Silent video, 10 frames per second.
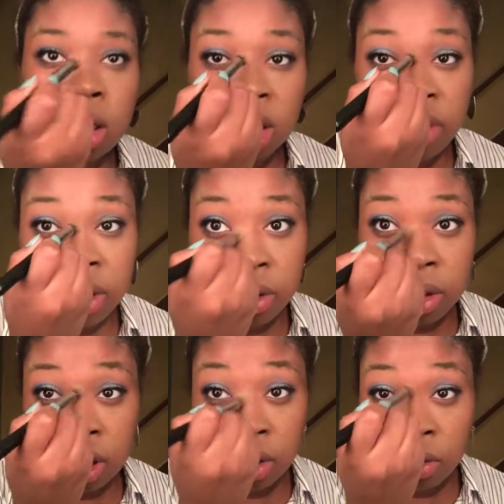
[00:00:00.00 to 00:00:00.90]
Just like there's
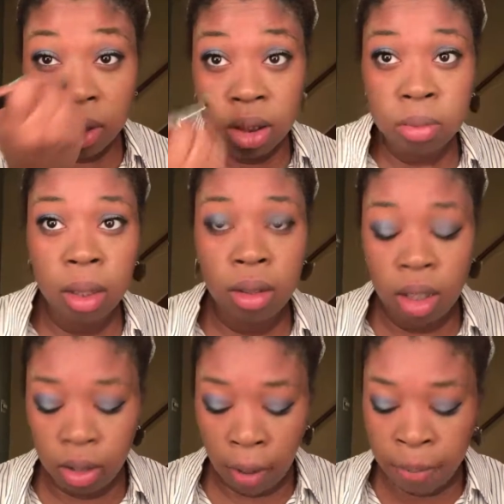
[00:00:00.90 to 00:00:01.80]
this little red spot.
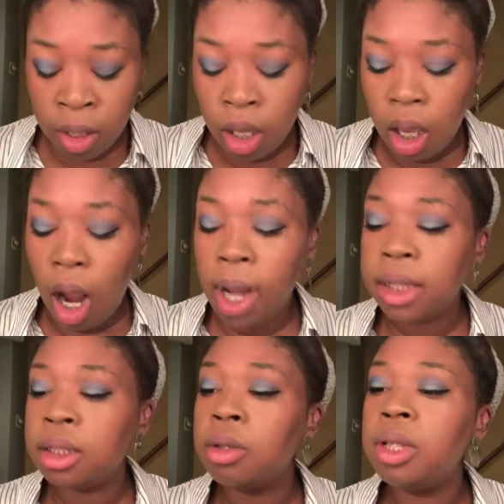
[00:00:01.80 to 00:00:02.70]
Okay. All right.
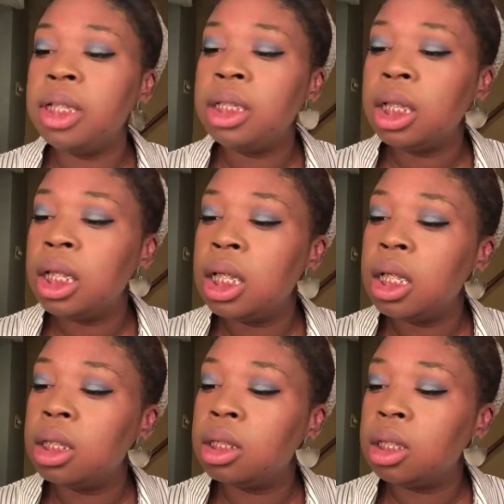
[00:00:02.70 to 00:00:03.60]
So this
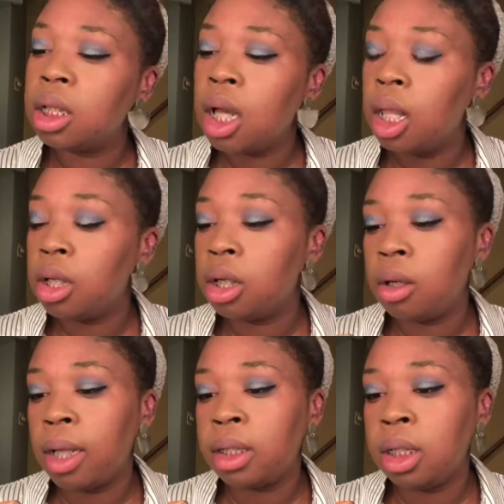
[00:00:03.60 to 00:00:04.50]
is the color
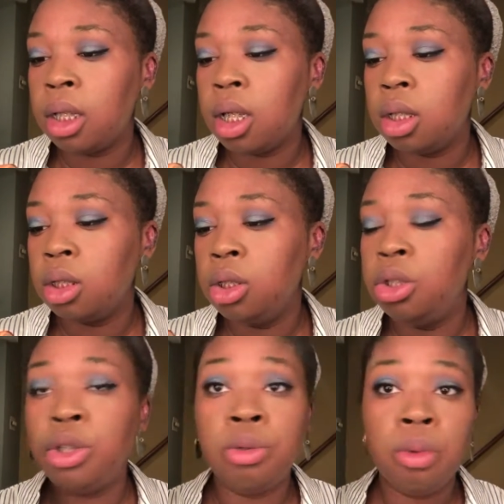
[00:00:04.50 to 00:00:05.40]
correcting
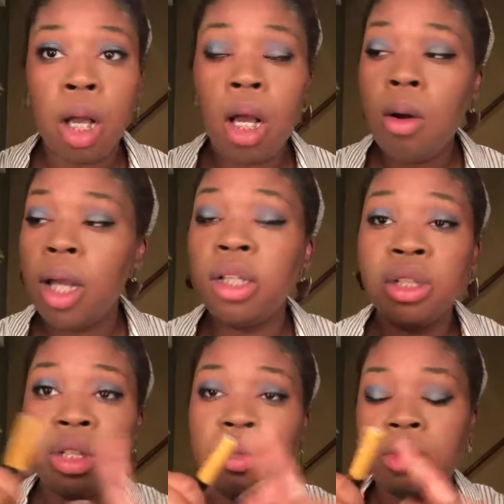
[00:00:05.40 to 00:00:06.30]
duo. I
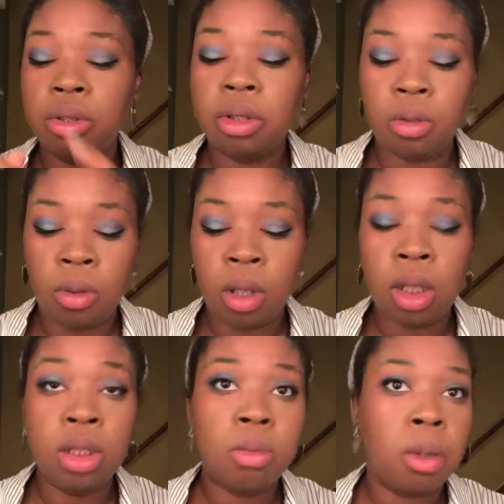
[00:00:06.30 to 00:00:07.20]
usually don't use the
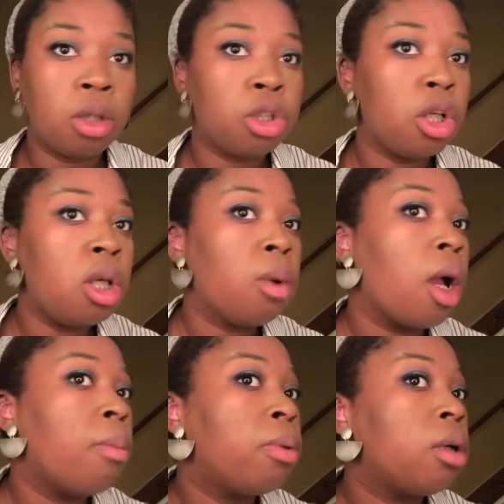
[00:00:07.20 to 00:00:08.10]
orange, but I'll show you where
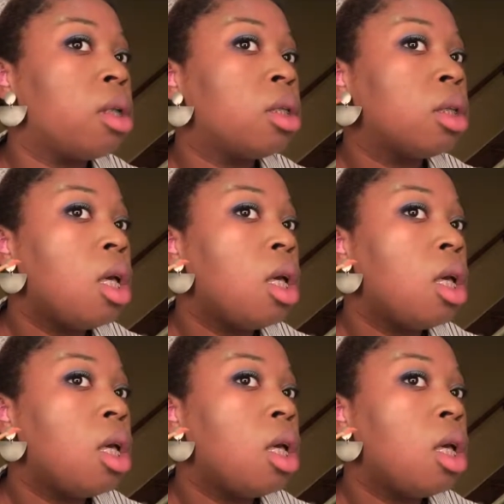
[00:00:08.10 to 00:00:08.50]
I put